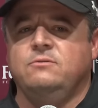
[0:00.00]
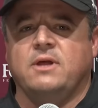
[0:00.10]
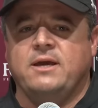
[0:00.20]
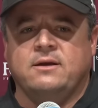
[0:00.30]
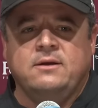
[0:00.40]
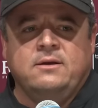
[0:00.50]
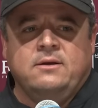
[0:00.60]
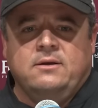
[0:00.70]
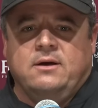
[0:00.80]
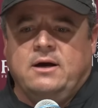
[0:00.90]
Like,
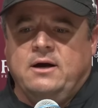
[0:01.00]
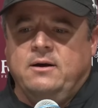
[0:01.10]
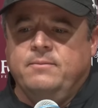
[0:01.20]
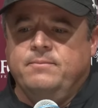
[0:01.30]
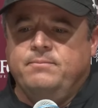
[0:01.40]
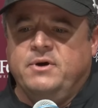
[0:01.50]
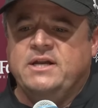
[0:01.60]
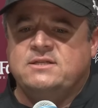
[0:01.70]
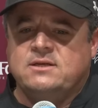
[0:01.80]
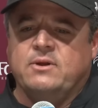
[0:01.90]
but
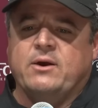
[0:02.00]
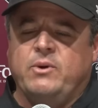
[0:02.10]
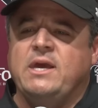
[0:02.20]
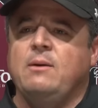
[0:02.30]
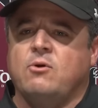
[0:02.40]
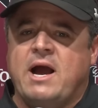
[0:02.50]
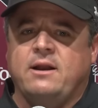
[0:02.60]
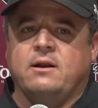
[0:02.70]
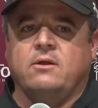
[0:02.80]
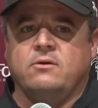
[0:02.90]
it's like we keep
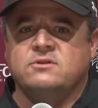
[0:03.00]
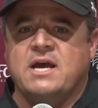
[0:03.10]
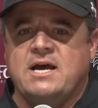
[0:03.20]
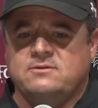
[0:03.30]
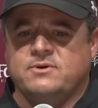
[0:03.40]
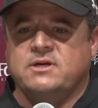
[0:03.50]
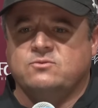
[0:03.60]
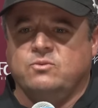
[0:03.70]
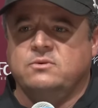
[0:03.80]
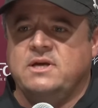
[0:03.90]
grinding on those guys because
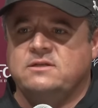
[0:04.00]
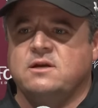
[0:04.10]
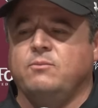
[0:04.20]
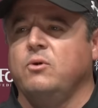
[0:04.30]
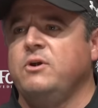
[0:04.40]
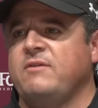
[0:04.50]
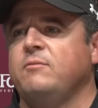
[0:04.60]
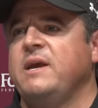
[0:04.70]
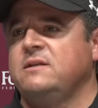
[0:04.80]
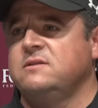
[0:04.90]
at some point you have to
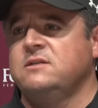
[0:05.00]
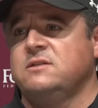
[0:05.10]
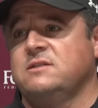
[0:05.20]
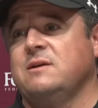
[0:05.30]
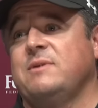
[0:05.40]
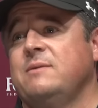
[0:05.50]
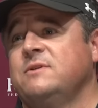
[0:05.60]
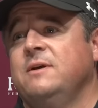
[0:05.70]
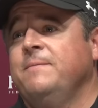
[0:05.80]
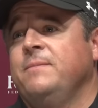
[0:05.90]
make decisions. Sometimes
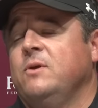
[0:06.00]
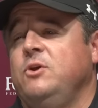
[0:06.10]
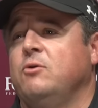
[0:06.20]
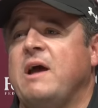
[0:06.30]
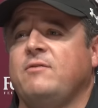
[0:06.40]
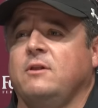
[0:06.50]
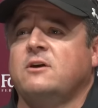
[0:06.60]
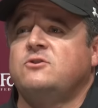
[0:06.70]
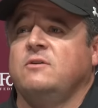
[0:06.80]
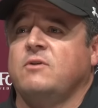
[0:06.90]
you don't have the
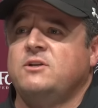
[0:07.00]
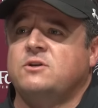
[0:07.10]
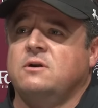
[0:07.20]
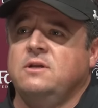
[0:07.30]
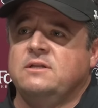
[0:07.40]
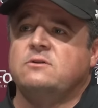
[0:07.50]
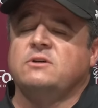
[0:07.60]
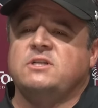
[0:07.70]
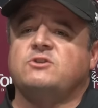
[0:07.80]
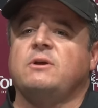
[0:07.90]
luxury of redshirting. And so
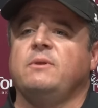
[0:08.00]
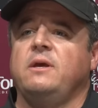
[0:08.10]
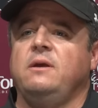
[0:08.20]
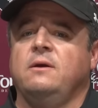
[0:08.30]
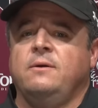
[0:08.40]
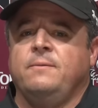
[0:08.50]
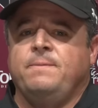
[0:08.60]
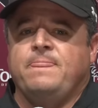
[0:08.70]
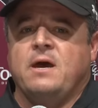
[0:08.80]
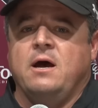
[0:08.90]
it's extremely
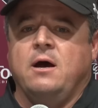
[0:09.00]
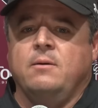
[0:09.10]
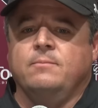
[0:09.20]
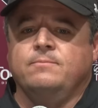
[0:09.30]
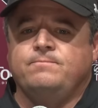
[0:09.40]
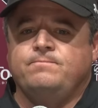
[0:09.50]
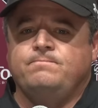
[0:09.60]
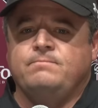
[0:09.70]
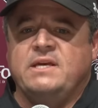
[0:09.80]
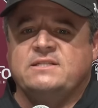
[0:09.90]

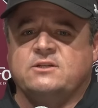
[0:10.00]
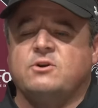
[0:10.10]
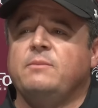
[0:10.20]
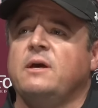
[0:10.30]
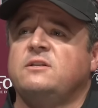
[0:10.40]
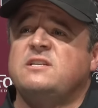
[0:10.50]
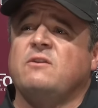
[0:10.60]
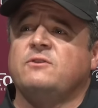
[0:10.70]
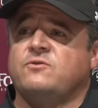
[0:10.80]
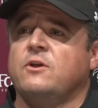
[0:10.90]

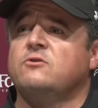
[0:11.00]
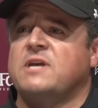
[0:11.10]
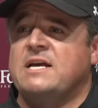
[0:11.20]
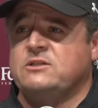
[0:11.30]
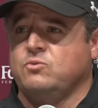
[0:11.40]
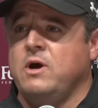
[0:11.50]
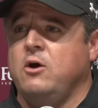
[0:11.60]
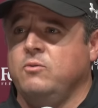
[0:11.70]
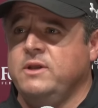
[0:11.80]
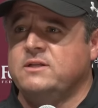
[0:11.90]
unselfish for those guys as
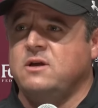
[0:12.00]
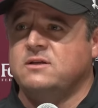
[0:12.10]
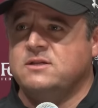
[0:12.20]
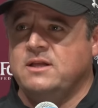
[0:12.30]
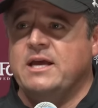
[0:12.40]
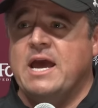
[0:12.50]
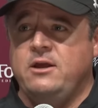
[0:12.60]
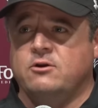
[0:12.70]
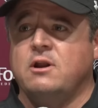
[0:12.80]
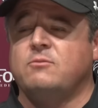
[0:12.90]
well when it's all of a sudden like, hey,
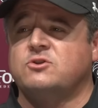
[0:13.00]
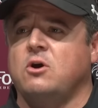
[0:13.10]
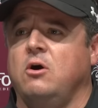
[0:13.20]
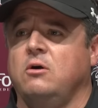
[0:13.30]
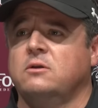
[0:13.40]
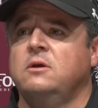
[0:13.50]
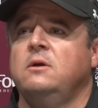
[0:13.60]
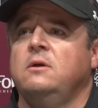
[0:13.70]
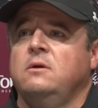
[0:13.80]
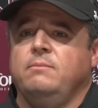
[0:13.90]
your number's called.
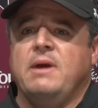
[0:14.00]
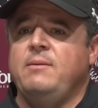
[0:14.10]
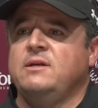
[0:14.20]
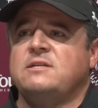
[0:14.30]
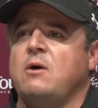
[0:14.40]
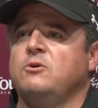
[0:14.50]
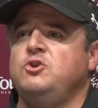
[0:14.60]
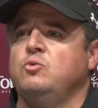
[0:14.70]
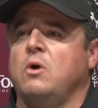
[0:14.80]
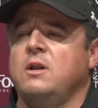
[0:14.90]
Maybe it's not
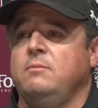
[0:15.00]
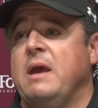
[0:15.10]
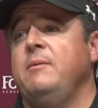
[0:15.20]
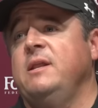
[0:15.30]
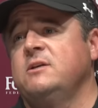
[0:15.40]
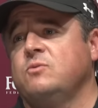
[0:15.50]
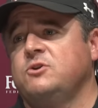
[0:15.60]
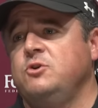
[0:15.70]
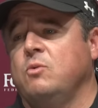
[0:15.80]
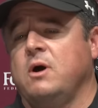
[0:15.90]
what you wanted. Maybe it is
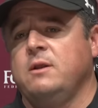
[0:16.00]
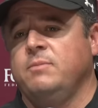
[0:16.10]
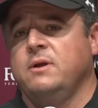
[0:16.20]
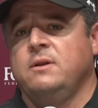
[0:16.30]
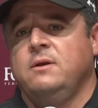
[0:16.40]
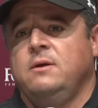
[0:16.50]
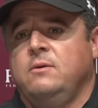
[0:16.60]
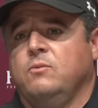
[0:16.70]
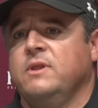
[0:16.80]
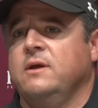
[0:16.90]
what you wanted. But
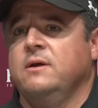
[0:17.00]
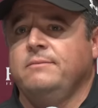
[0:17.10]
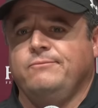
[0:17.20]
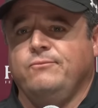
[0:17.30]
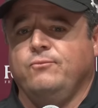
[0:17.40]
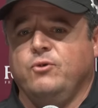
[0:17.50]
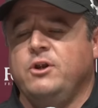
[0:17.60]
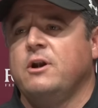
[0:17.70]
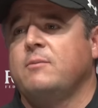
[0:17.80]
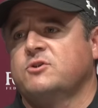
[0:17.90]
when
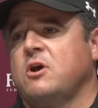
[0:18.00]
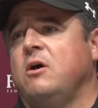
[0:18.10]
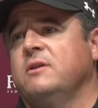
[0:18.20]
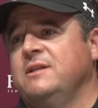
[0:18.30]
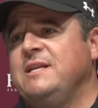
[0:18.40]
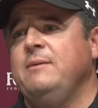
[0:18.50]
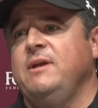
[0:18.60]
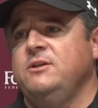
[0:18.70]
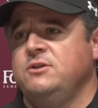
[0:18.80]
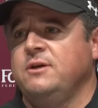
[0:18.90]
your number's called and the team
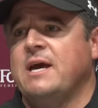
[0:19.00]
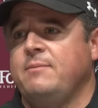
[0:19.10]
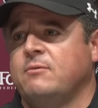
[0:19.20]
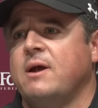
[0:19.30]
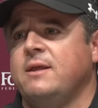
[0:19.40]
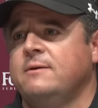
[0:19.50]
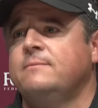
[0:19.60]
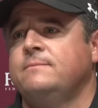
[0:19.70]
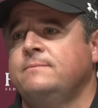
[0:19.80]
needs you, you got to be ready.